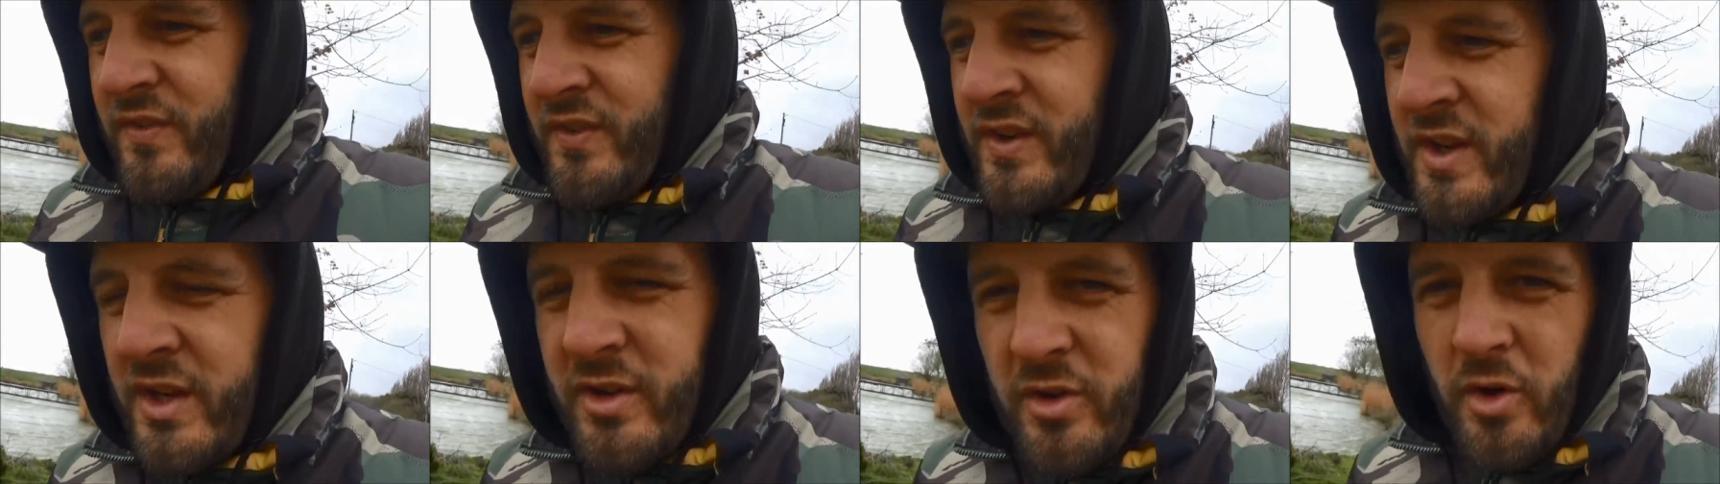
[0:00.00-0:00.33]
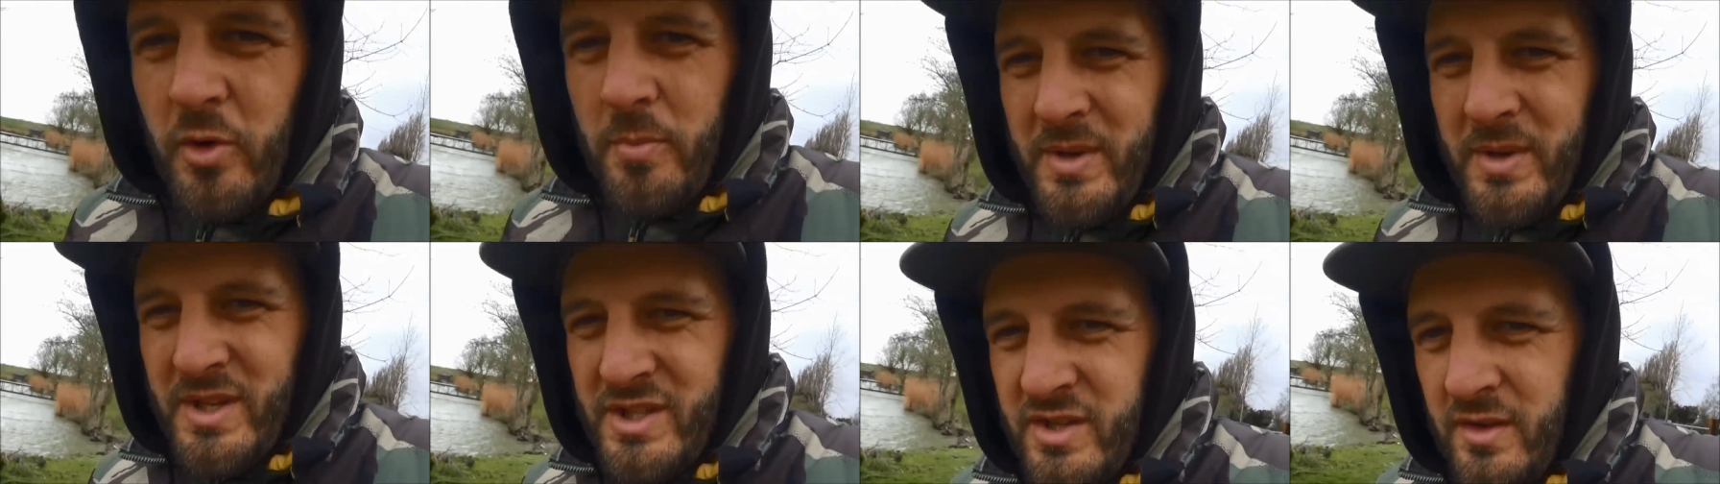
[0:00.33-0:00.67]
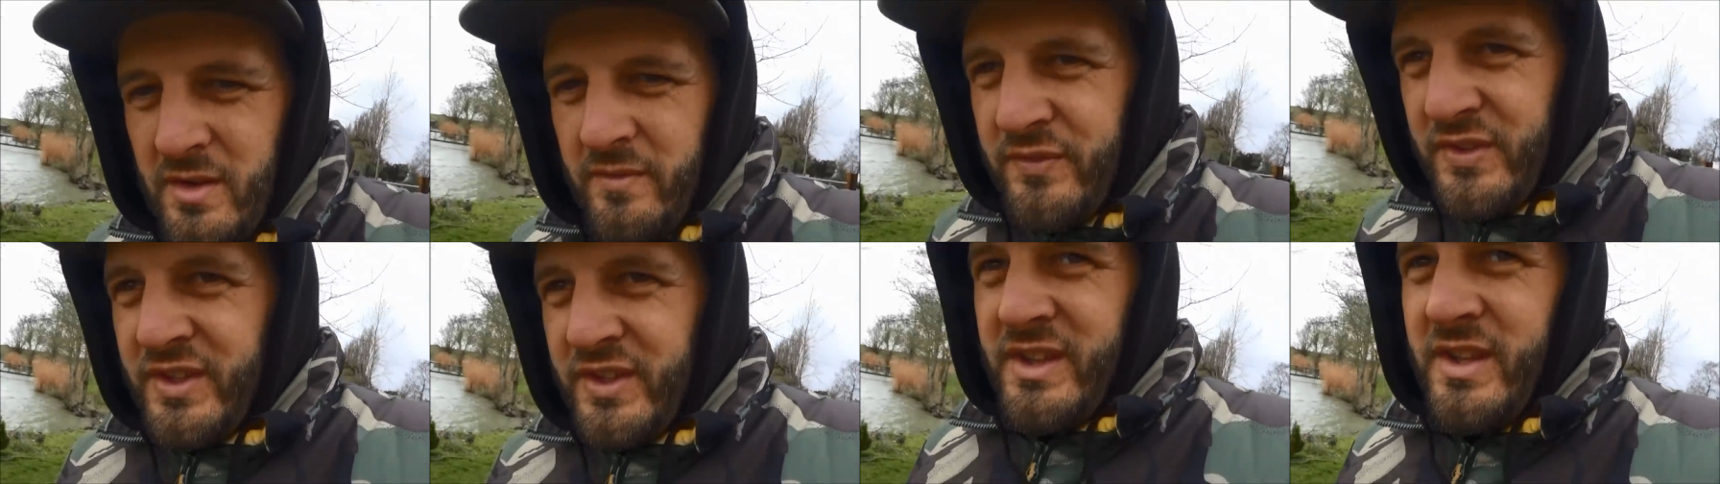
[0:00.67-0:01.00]
a little bit
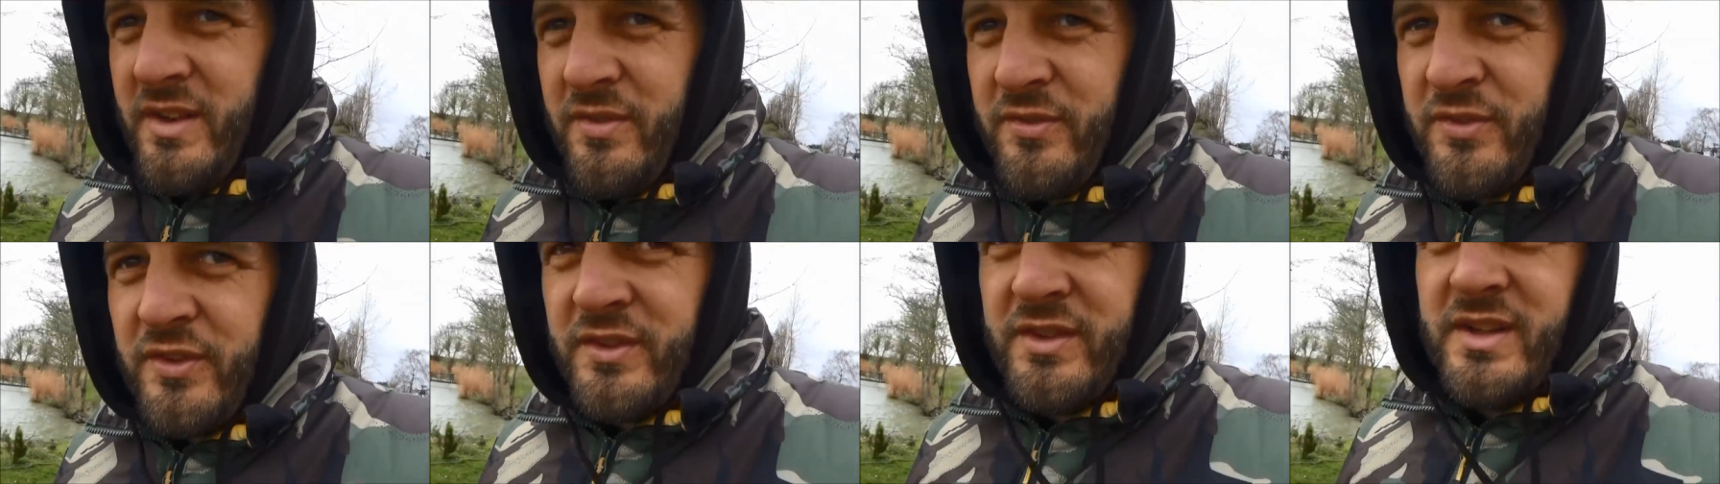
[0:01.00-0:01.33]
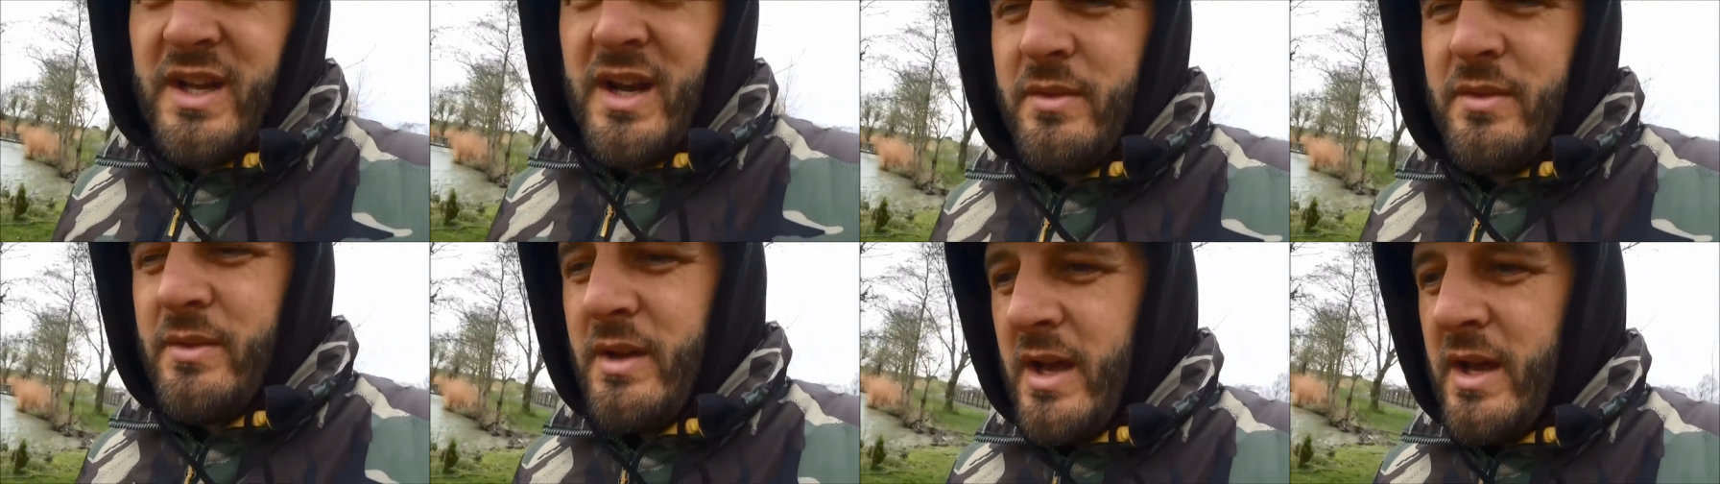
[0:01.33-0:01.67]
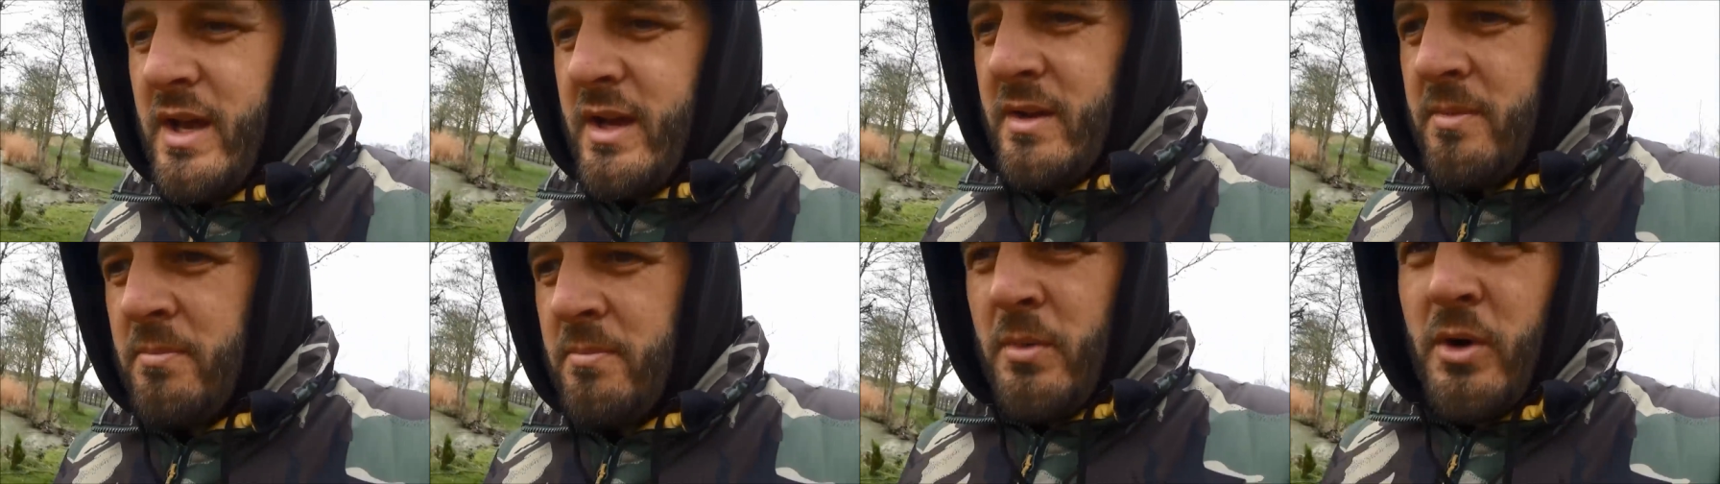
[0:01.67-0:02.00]
something different down
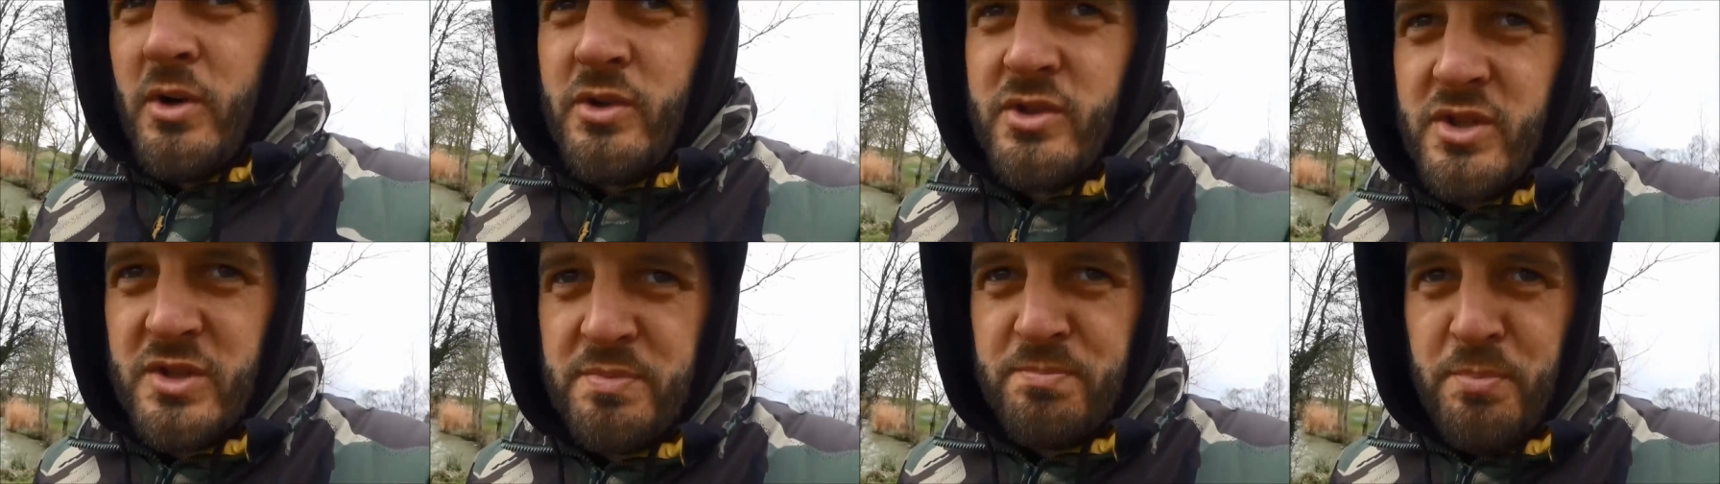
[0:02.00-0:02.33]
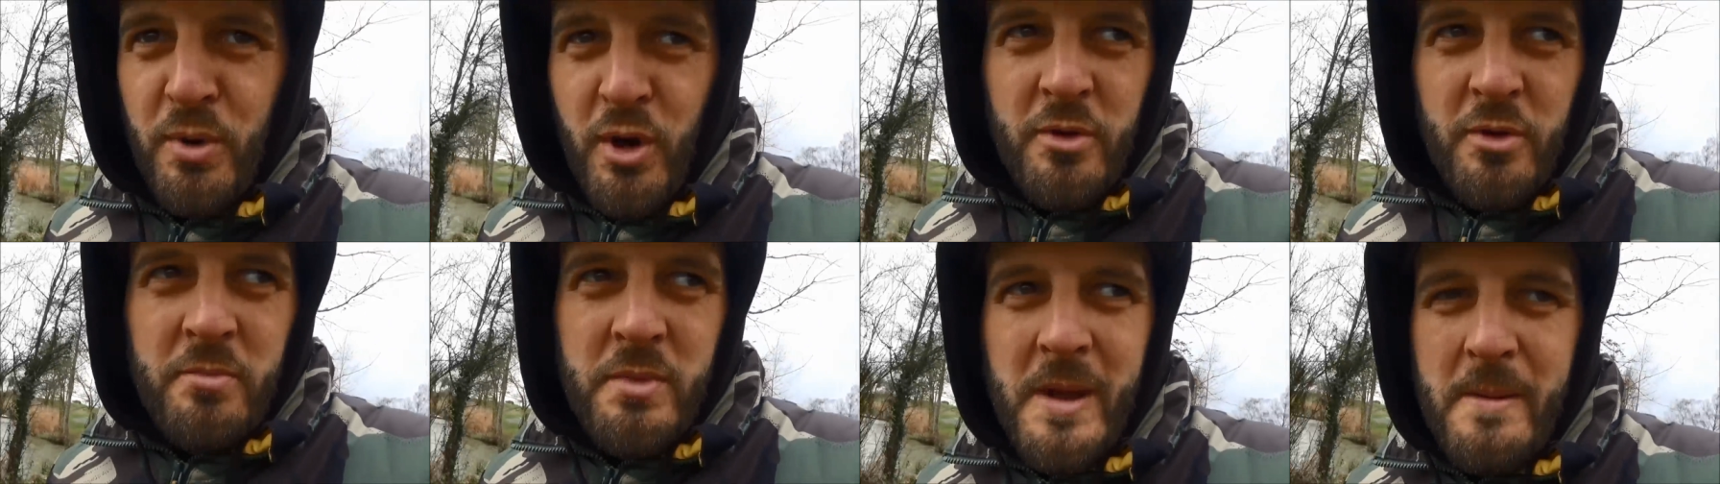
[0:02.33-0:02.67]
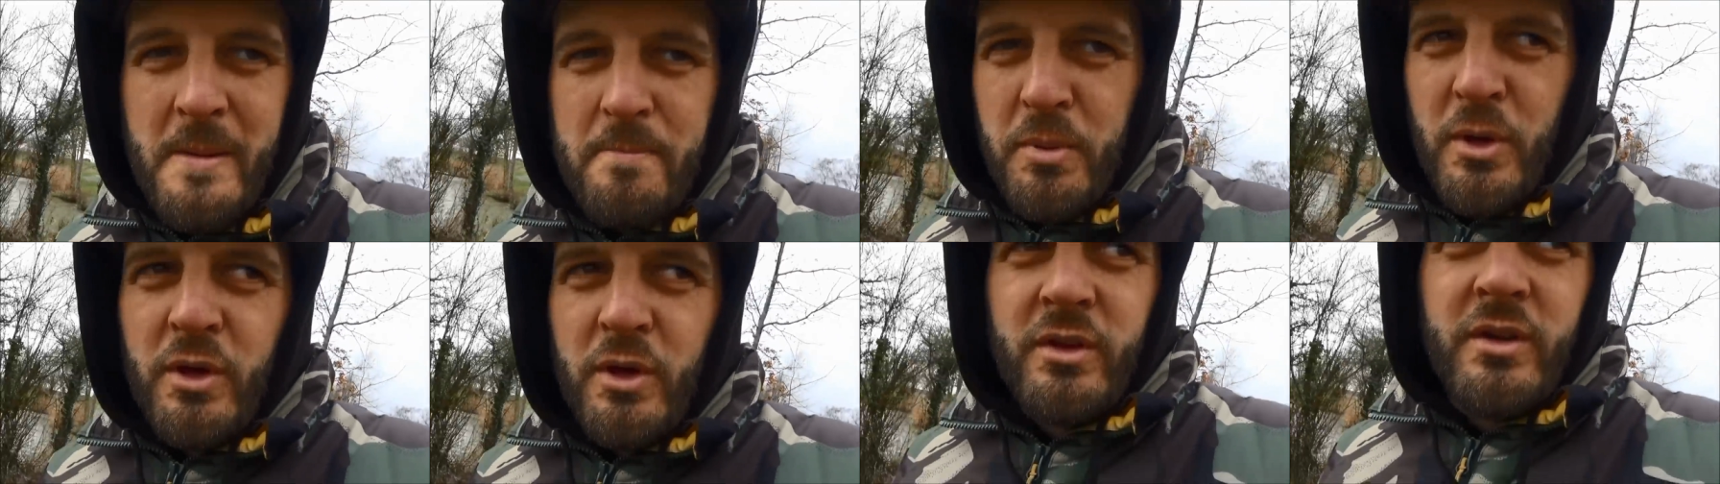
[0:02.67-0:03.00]
there might just buy me
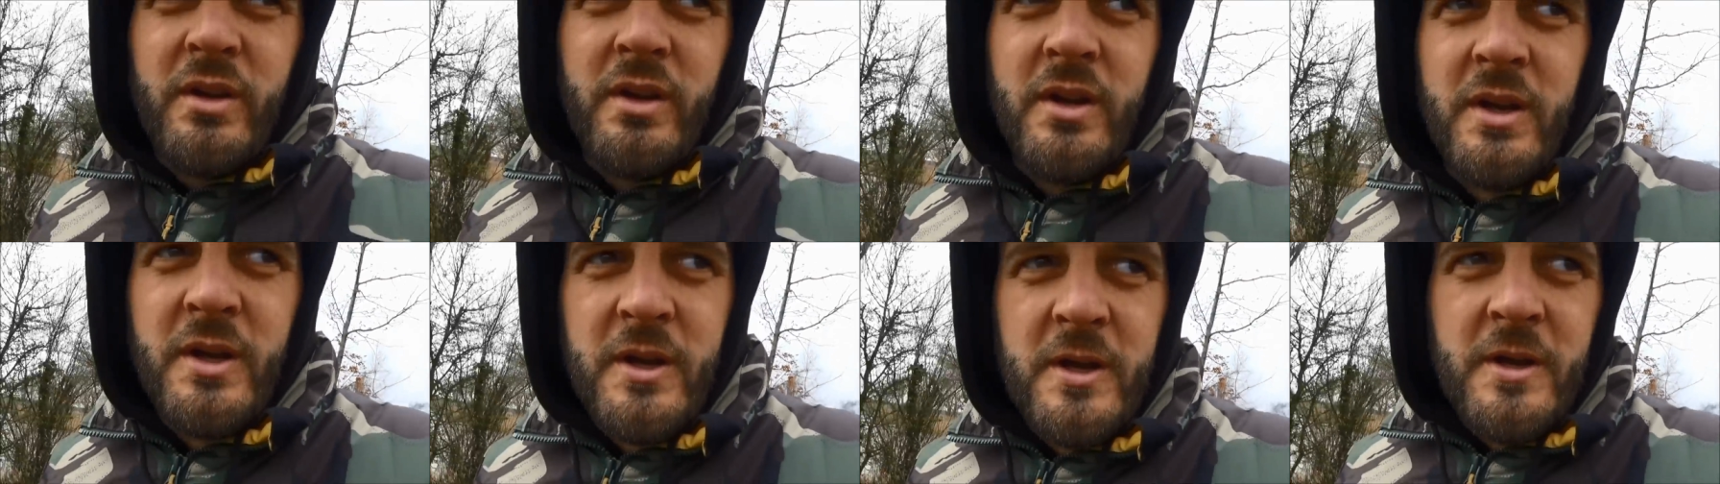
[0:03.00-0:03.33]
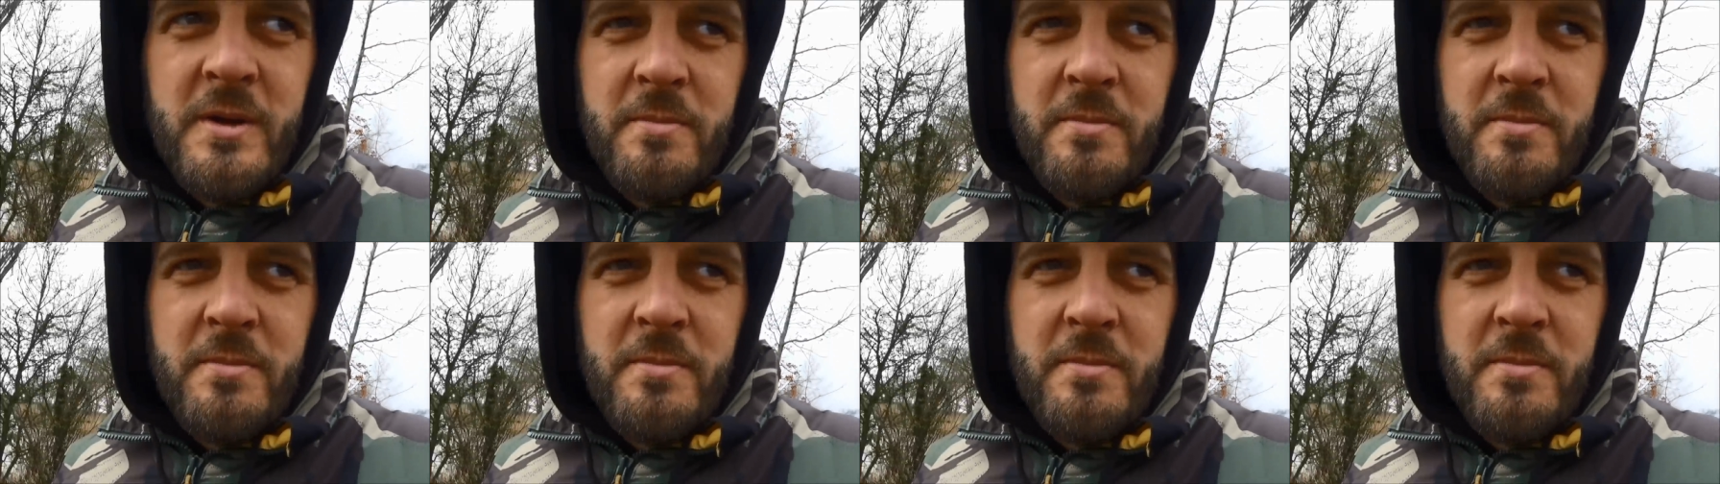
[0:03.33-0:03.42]
a bite.